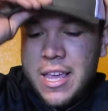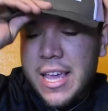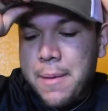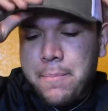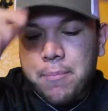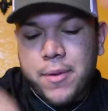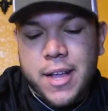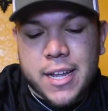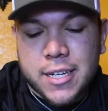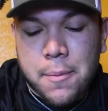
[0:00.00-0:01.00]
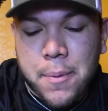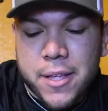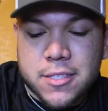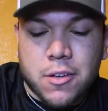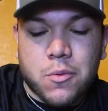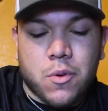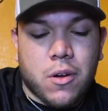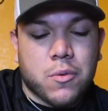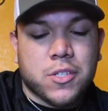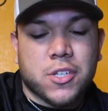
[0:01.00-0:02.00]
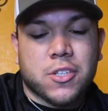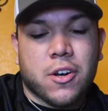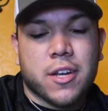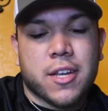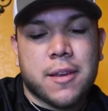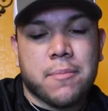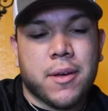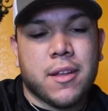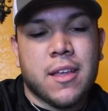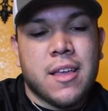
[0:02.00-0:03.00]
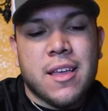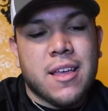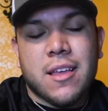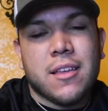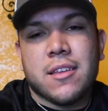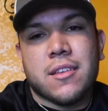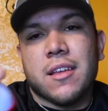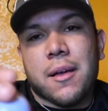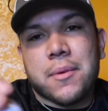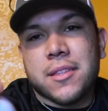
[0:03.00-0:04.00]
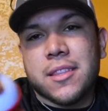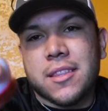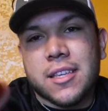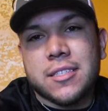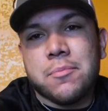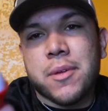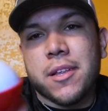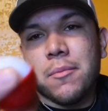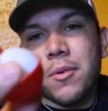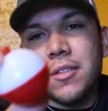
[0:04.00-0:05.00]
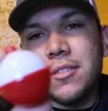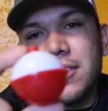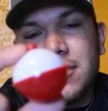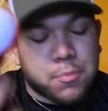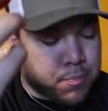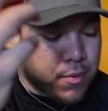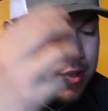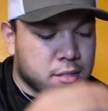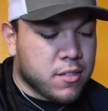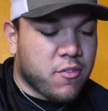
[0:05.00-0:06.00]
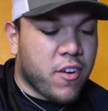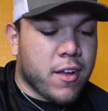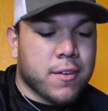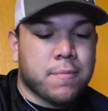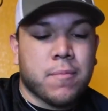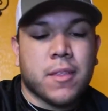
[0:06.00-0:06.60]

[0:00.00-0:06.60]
It kind of depends on what you're targeting, but I mean these medium ones is fine.